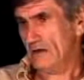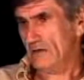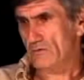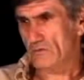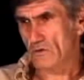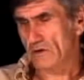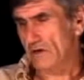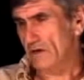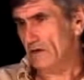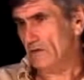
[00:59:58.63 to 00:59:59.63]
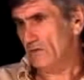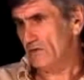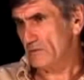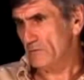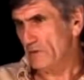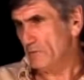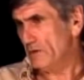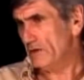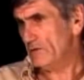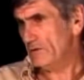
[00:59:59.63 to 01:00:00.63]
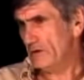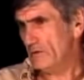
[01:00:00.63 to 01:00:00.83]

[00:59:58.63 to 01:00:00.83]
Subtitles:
I was working with some people in